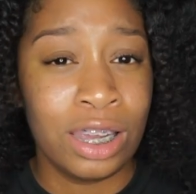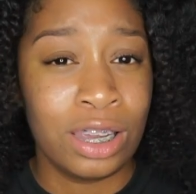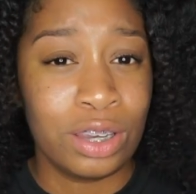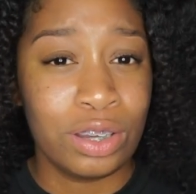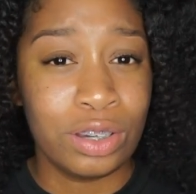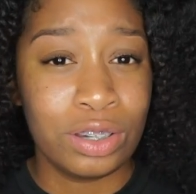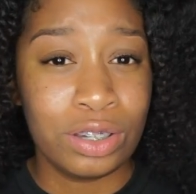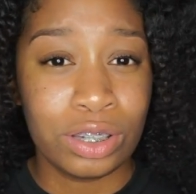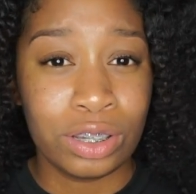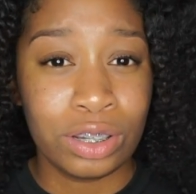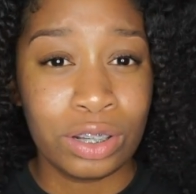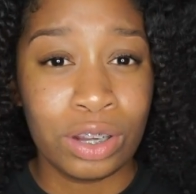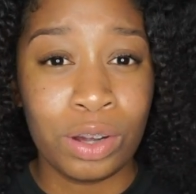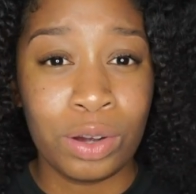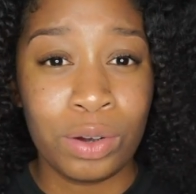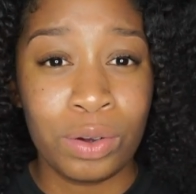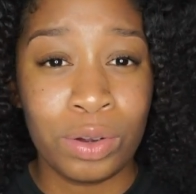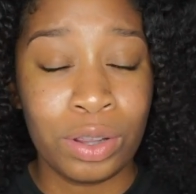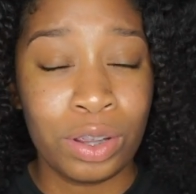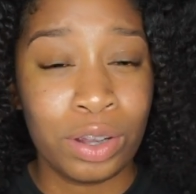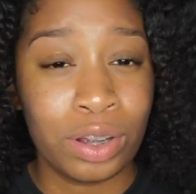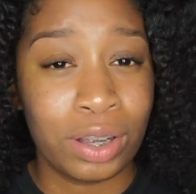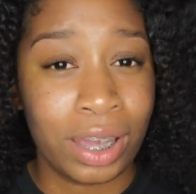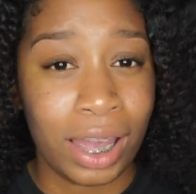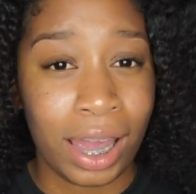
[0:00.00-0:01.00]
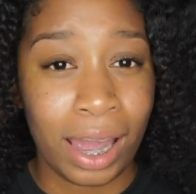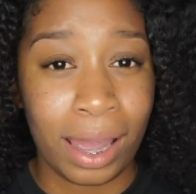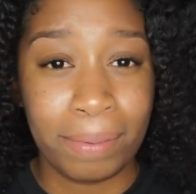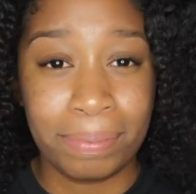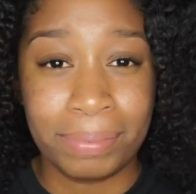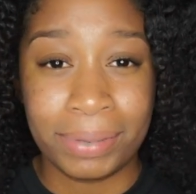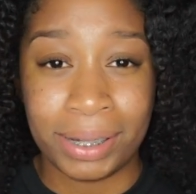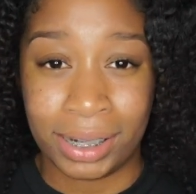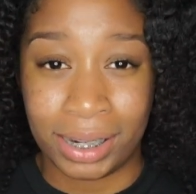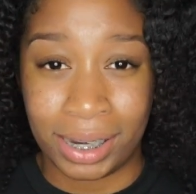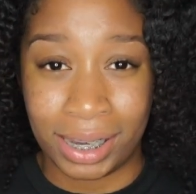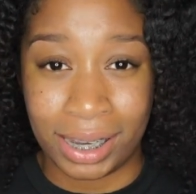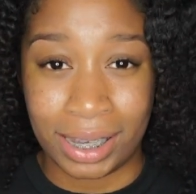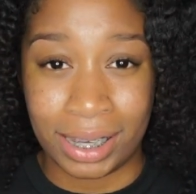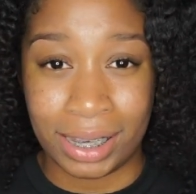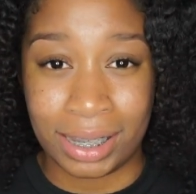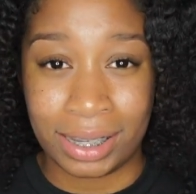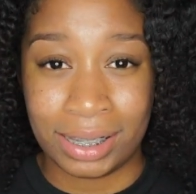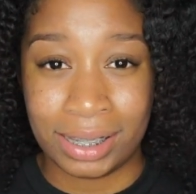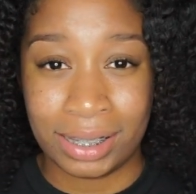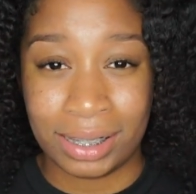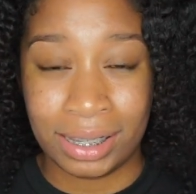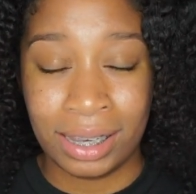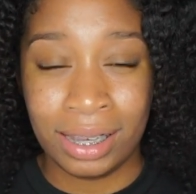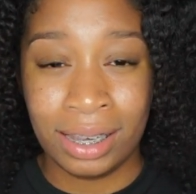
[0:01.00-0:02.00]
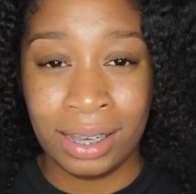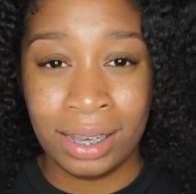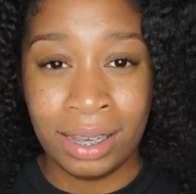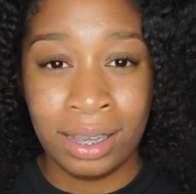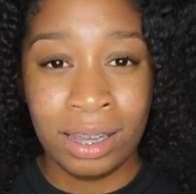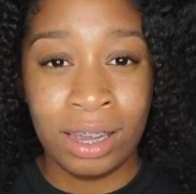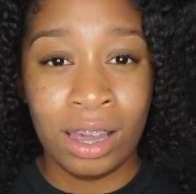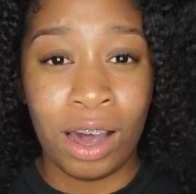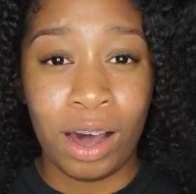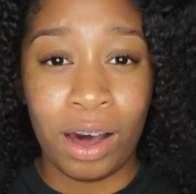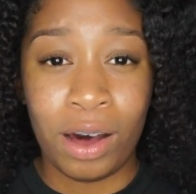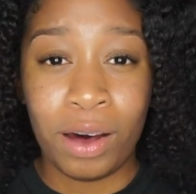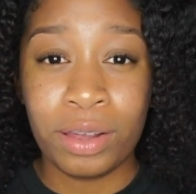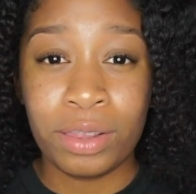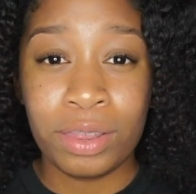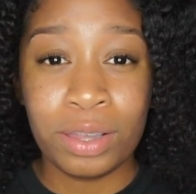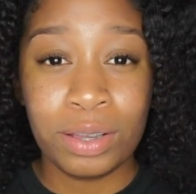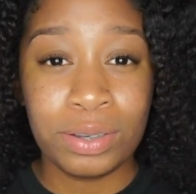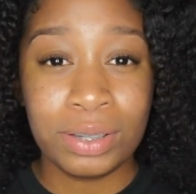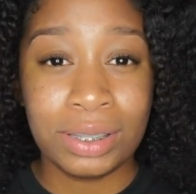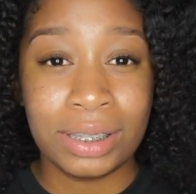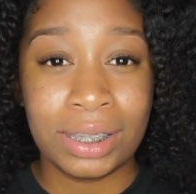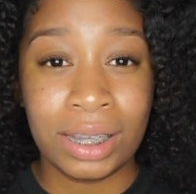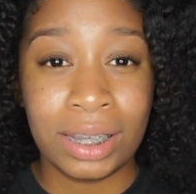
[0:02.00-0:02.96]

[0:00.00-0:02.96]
You should know who your captain is. All those